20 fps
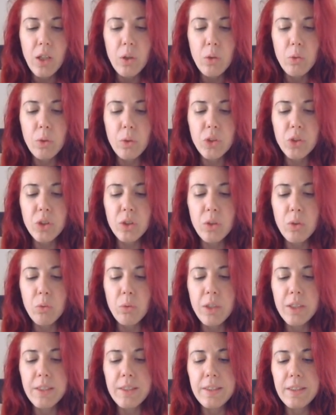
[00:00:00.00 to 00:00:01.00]
which are
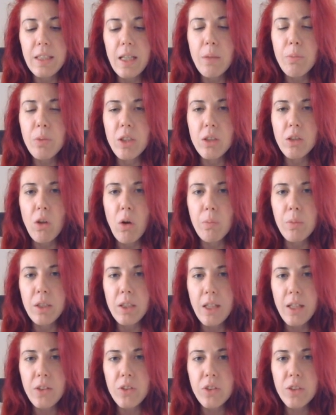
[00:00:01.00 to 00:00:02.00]
with the same
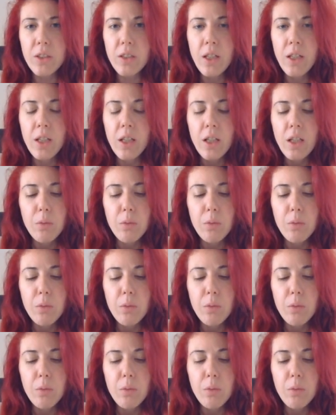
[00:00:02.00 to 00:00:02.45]
denominator,